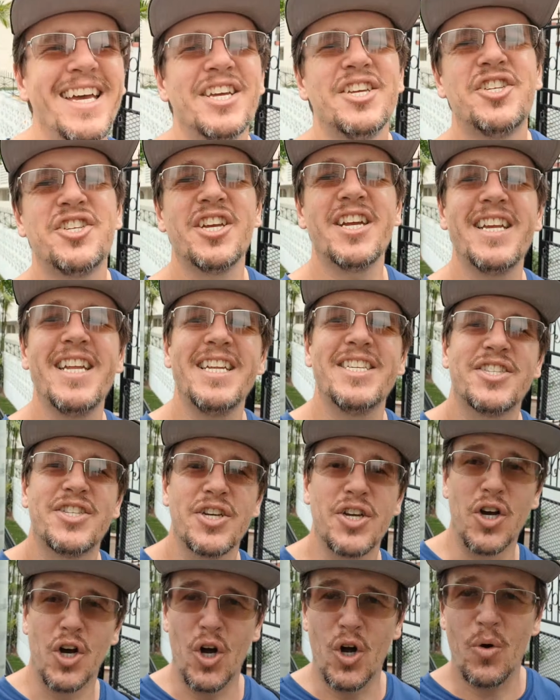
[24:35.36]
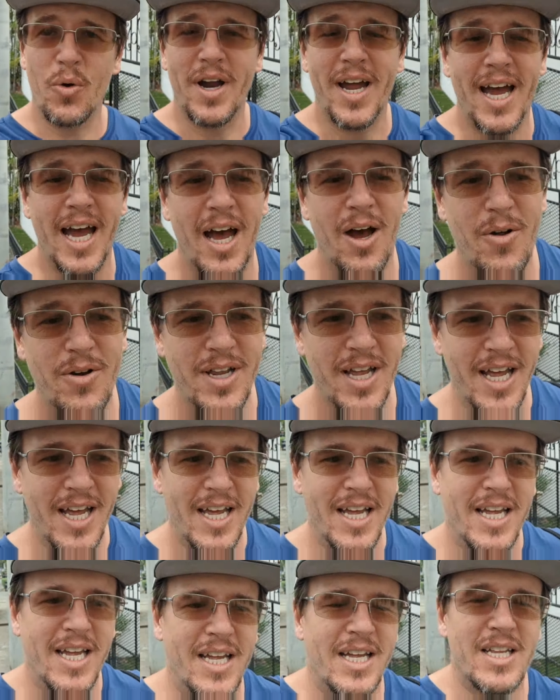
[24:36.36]
She needs to go around,
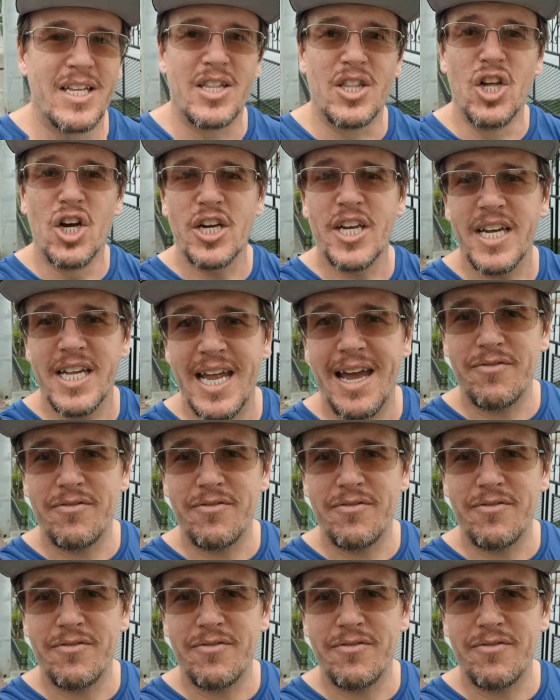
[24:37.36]
look at